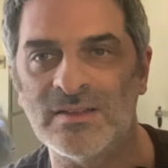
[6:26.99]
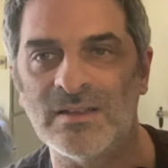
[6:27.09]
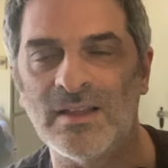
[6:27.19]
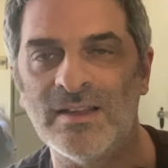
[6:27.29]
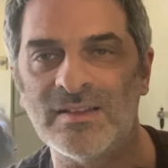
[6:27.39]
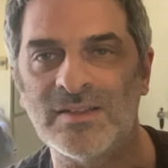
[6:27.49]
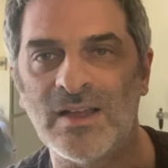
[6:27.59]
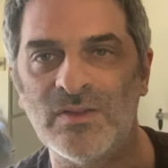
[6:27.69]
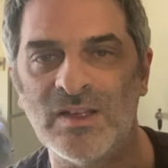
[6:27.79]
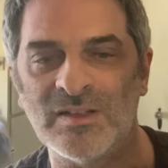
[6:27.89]
in the late
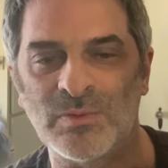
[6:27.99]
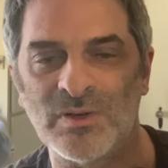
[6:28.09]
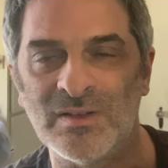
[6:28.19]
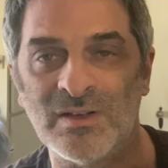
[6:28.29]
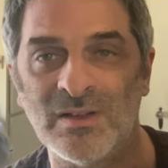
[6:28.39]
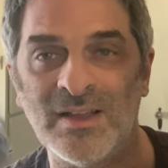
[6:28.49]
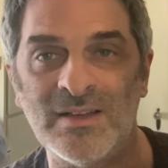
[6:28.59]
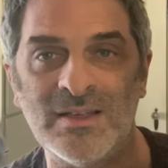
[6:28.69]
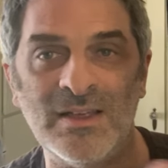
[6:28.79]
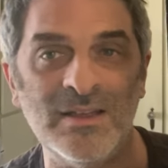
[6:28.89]
70s, were in their
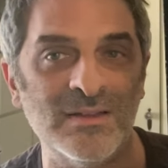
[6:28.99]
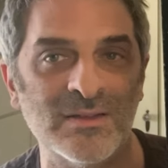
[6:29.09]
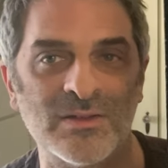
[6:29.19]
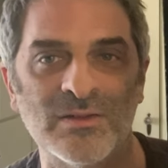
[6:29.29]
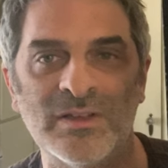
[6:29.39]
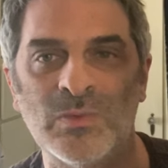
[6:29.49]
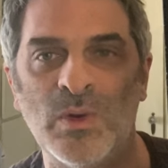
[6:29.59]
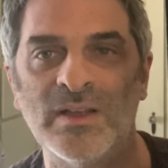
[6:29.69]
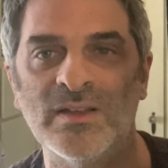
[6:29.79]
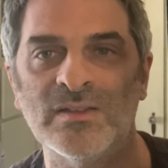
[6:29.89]
late teens, early
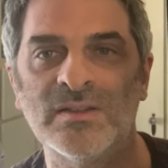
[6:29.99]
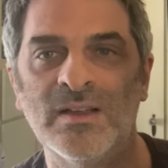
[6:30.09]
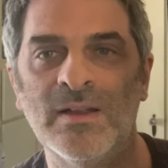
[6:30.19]
20s.